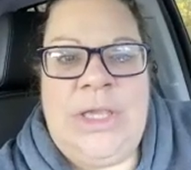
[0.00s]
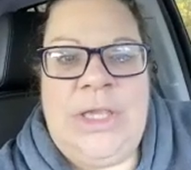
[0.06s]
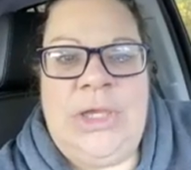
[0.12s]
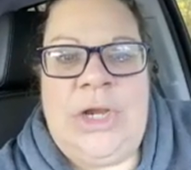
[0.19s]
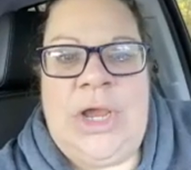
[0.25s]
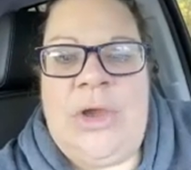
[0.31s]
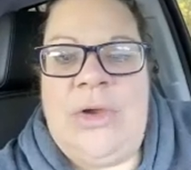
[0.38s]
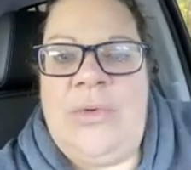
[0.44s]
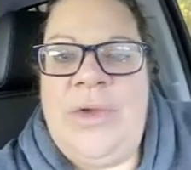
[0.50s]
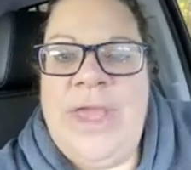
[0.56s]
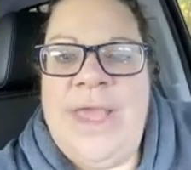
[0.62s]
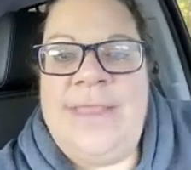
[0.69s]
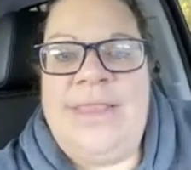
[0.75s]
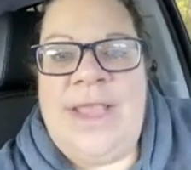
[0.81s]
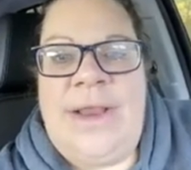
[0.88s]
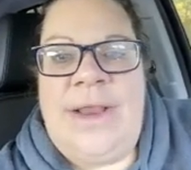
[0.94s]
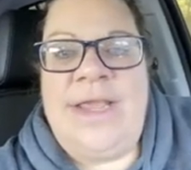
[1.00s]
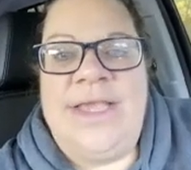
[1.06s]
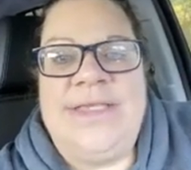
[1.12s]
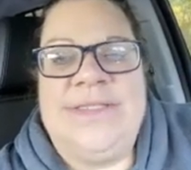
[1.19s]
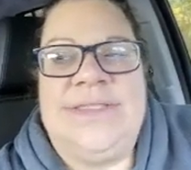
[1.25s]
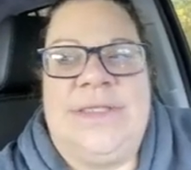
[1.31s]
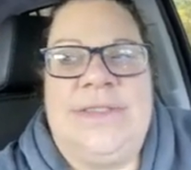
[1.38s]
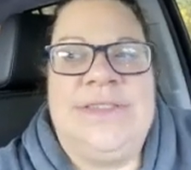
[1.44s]
You know, there
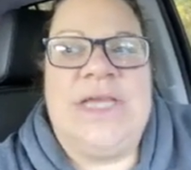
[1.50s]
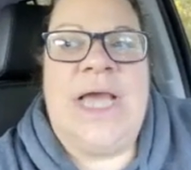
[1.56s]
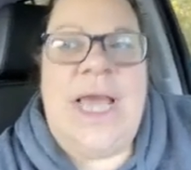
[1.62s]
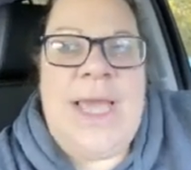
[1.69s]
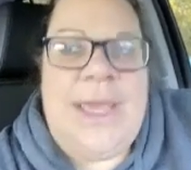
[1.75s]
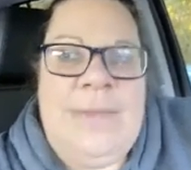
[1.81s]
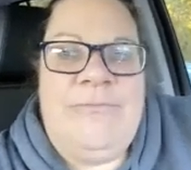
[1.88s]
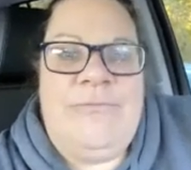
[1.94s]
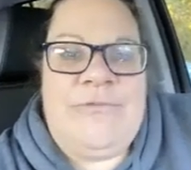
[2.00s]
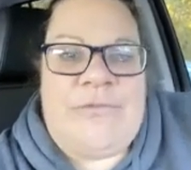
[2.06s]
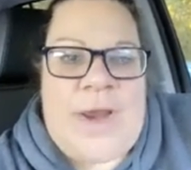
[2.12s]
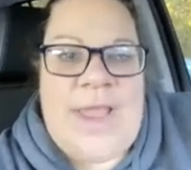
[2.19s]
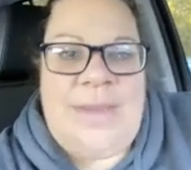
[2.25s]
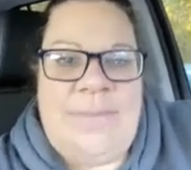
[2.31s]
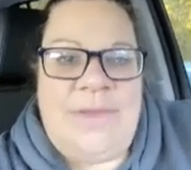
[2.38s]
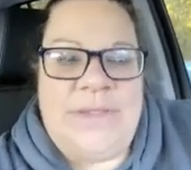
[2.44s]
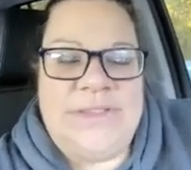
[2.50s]
is a time frame,